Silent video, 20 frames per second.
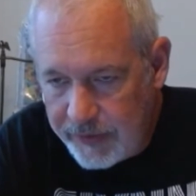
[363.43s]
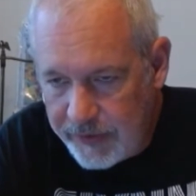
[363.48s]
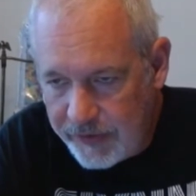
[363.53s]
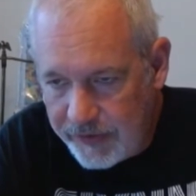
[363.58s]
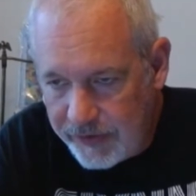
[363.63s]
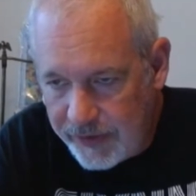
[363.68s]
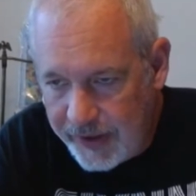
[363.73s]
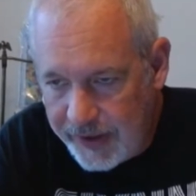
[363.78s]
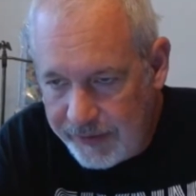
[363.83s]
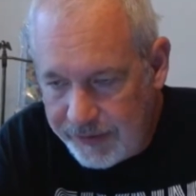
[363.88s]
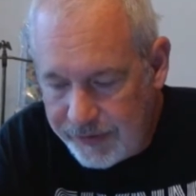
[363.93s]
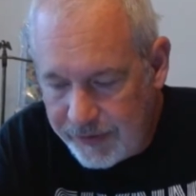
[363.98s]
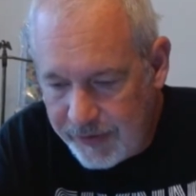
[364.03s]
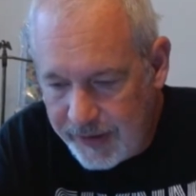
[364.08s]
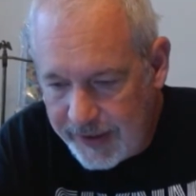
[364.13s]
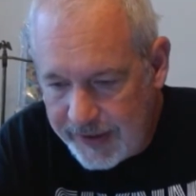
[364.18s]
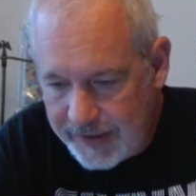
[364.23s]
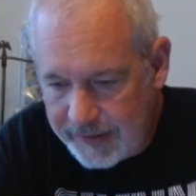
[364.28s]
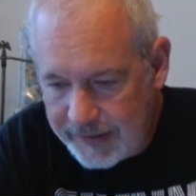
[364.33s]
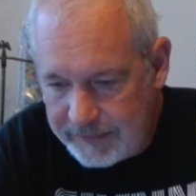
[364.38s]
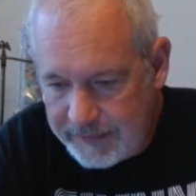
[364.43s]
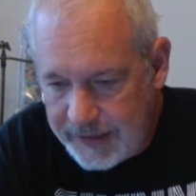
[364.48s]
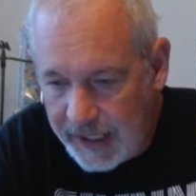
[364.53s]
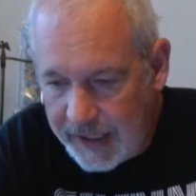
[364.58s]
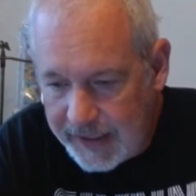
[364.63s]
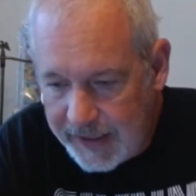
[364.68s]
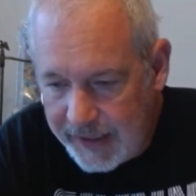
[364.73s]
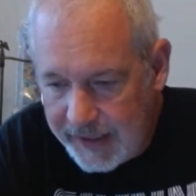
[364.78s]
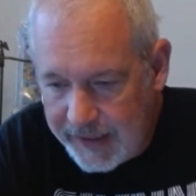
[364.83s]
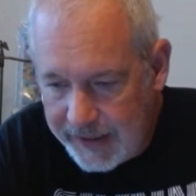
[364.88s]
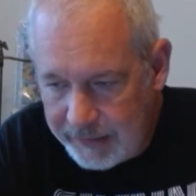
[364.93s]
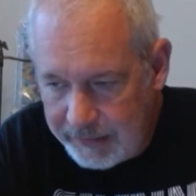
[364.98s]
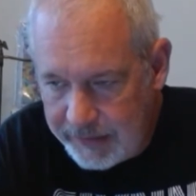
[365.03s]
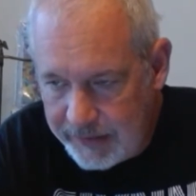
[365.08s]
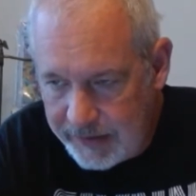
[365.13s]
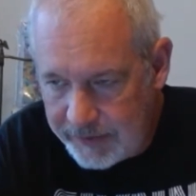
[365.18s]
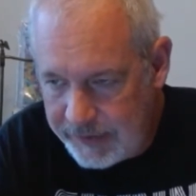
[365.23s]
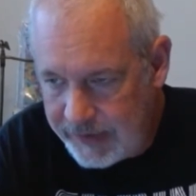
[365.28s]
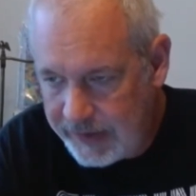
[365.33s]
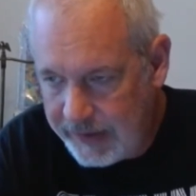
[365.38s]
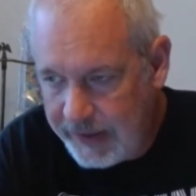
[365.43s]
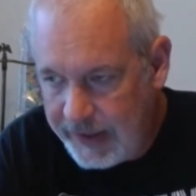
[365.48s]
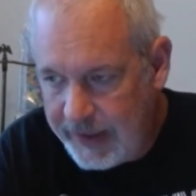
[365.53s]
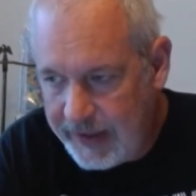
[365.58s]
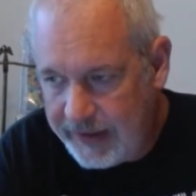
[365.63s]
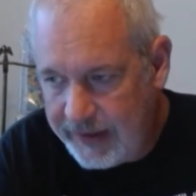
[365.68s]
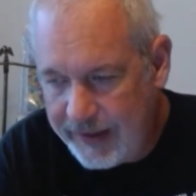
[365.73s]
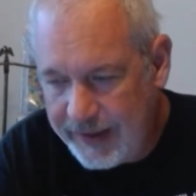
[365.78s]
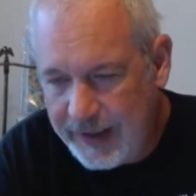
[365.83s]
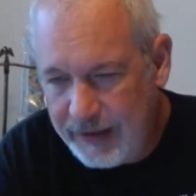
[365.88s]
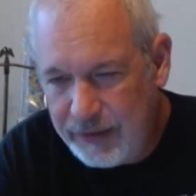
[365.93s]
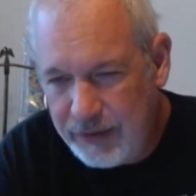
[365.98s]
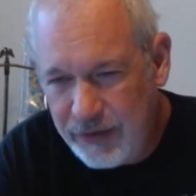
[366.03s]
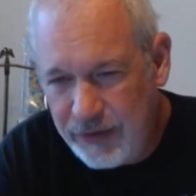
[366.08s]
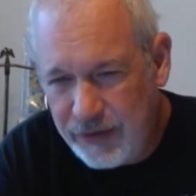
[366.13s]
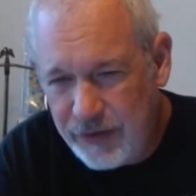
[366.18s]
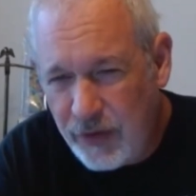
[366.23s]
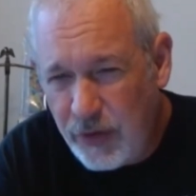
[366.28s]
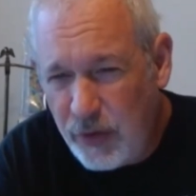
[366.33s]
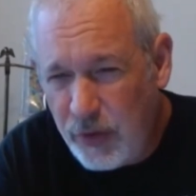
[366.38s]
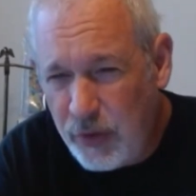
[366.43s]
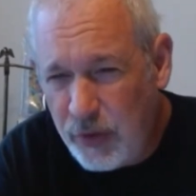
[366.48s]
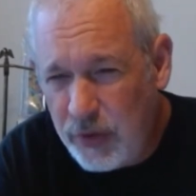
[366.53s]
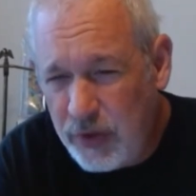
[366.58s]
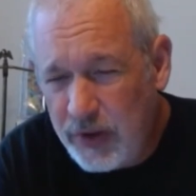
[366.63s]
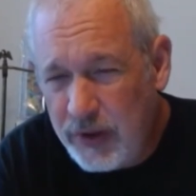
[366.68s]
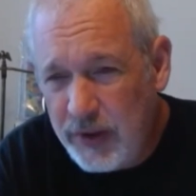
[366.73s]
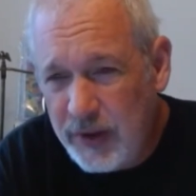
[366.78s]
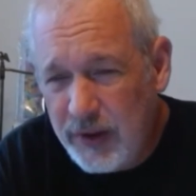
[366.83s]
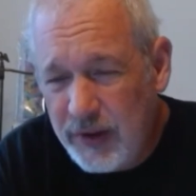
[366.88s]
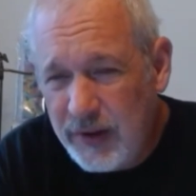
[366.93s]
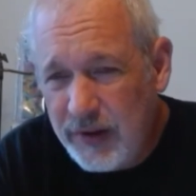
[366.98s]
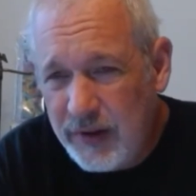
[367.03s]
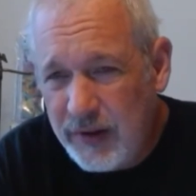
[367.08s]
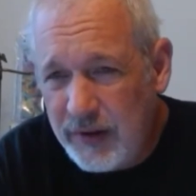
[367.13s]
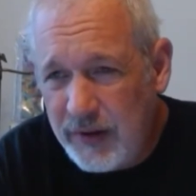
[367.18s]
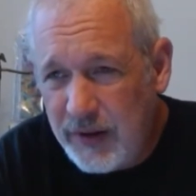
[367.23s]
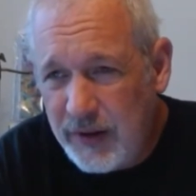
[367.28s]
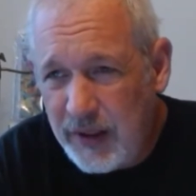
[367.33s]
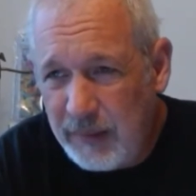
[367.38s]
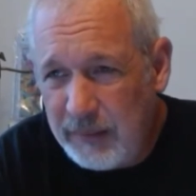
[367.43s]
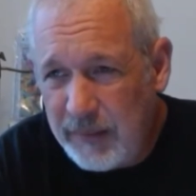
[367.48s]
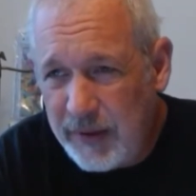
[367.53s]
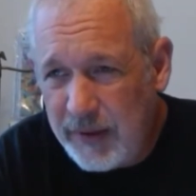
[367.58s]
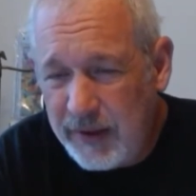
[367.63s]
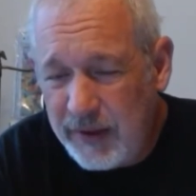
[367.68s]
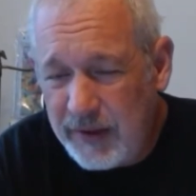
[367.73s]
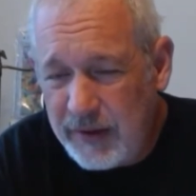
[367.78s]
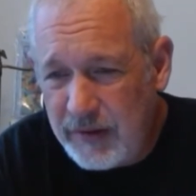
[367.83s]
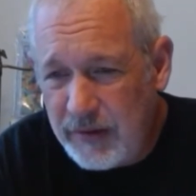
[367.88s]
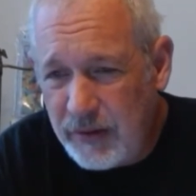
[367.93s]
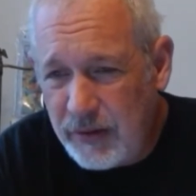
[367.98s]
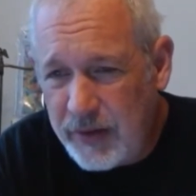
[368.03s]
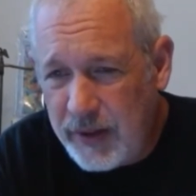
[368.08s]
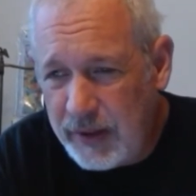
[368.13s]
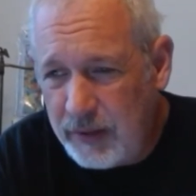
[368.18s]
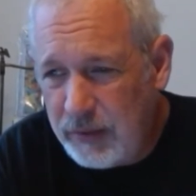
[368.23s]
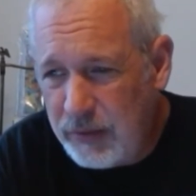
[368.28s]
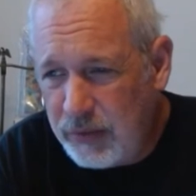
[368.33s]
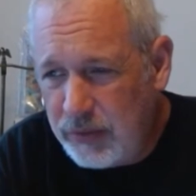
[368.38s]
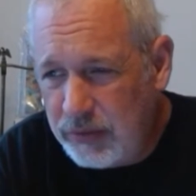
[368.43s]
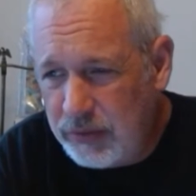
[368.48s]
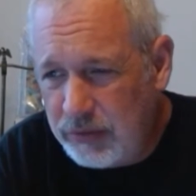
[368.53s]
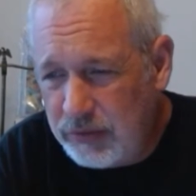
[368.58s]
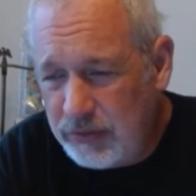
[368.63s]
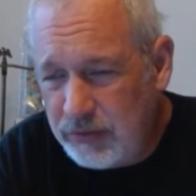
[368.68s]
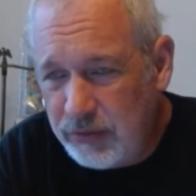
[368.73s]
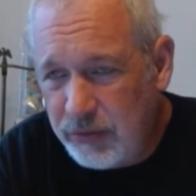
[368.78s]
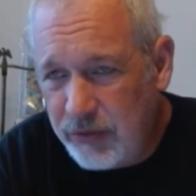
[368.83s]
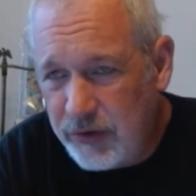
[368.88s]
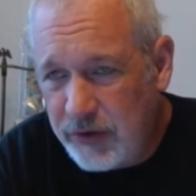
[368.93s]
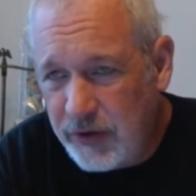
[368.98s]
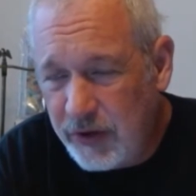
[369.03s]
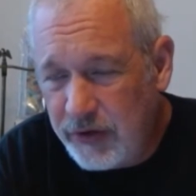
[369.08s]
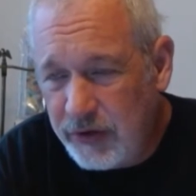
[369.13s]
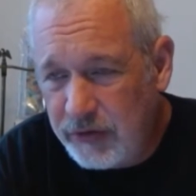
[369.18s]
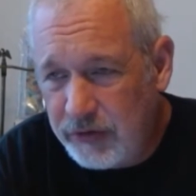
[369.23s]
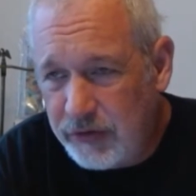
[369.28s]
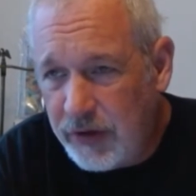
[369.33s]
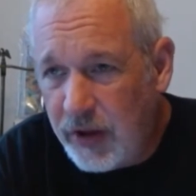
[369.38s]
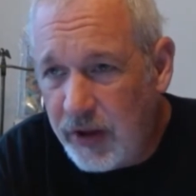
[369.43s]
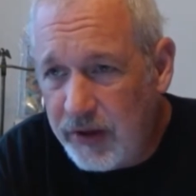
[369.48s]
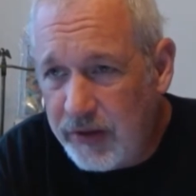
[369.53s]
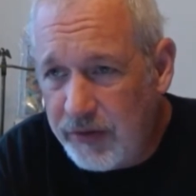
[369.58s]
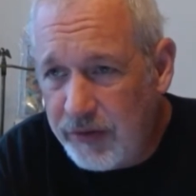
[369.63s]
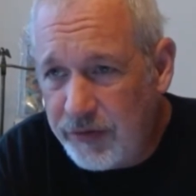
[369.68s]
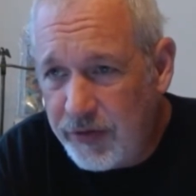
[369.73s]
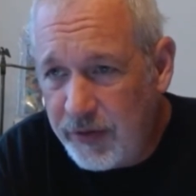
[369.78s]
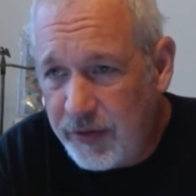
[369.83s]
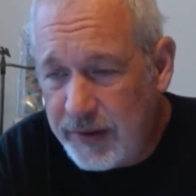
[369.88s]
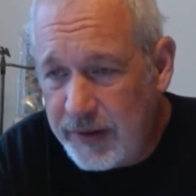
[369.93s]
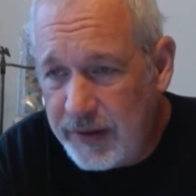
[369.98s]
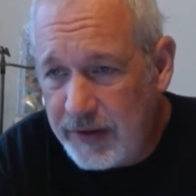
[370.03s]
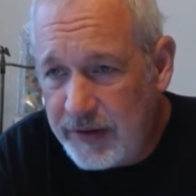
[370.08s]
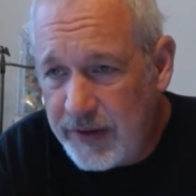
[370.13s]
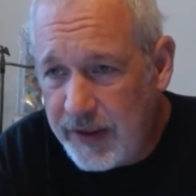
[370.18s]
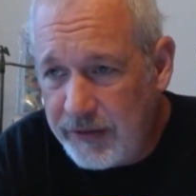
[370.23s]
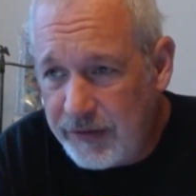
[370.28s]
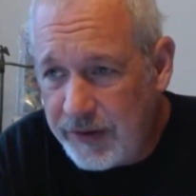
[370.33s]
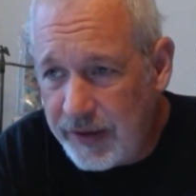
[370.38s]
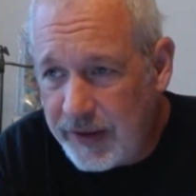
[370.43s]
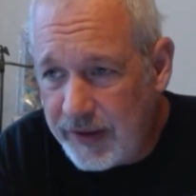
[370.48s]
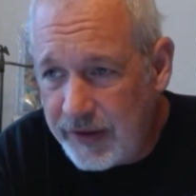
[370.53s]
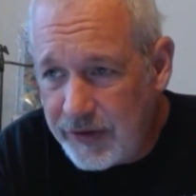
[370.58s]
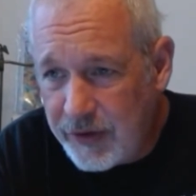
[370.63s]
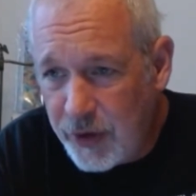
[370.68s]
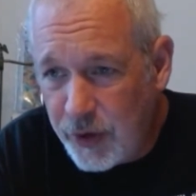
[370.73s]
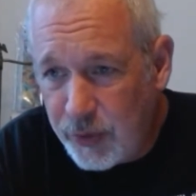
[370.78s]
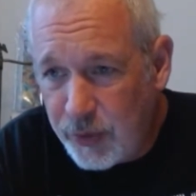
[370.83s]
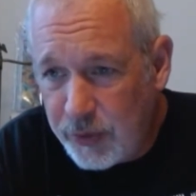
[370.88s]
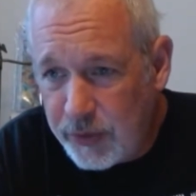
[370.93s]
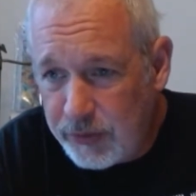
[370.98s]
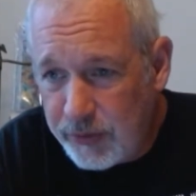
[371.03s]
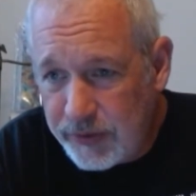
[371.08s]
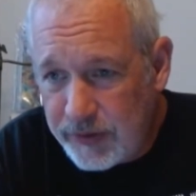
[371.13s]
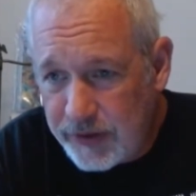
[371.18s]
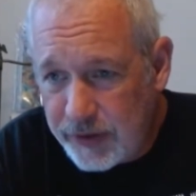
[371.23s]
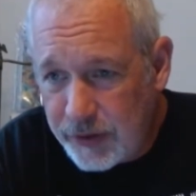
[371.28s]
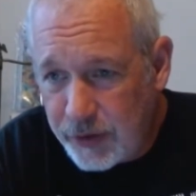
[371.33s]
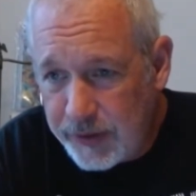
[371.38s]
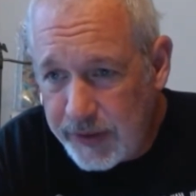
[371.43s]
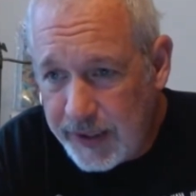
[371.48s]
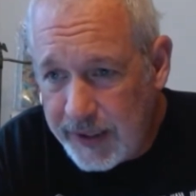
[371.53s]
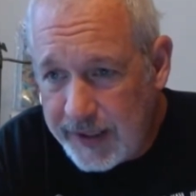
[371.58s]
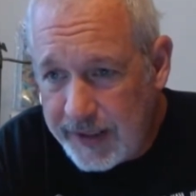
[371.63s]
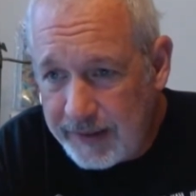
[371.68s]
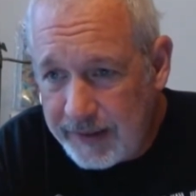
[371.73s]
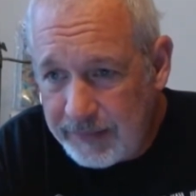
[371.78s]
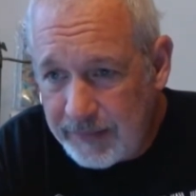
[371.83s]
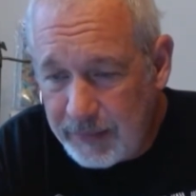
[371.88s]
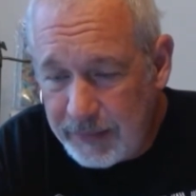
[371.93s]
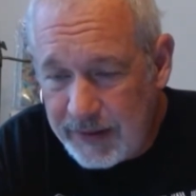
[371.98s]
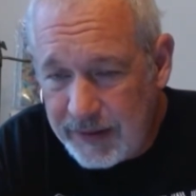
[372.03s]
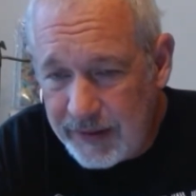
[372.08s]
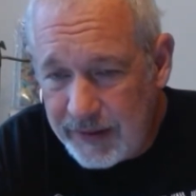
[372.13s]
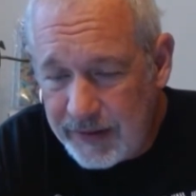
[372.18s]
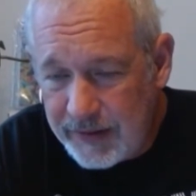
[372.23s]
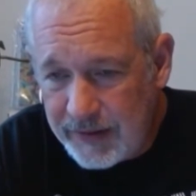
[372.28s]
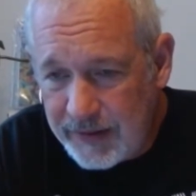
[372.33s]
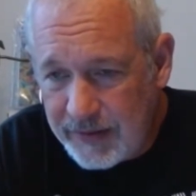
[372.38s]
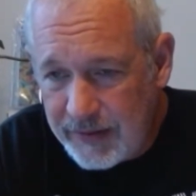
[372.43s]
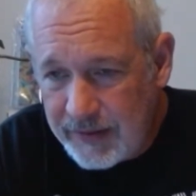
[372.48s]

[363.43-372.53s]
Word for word: with his life for like a decade and be a valet. Like, it was so, I'm like, okay, well, was he on the run from the Ten Rings? No one went to go get him. I mean,